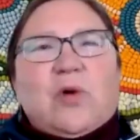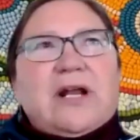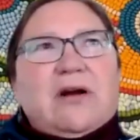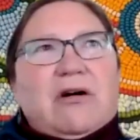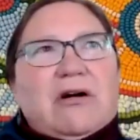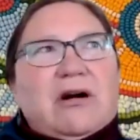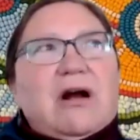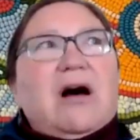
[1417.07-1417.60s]

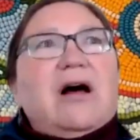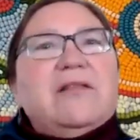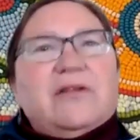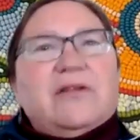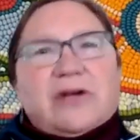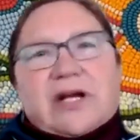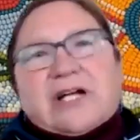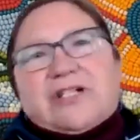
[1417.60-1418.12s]
what are
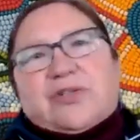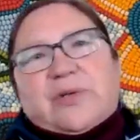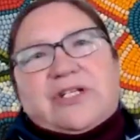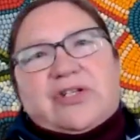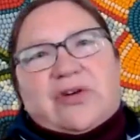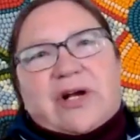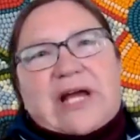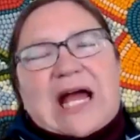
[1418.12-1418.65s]
other
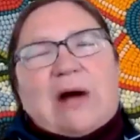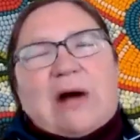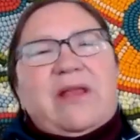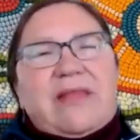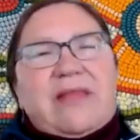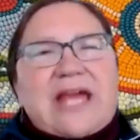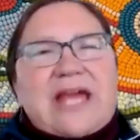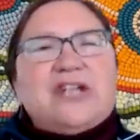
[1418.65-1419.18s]
countries how
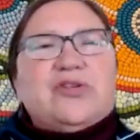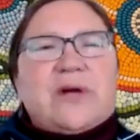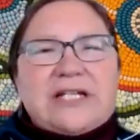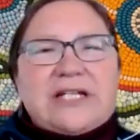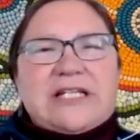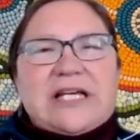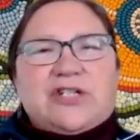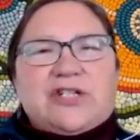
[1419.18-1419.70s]
are they
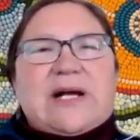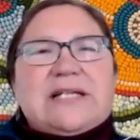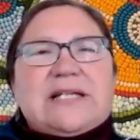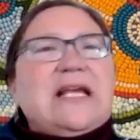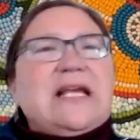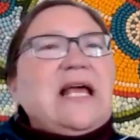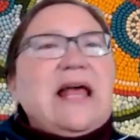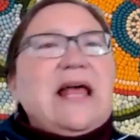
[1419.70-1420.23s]
trying to
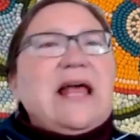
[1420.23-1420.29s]
address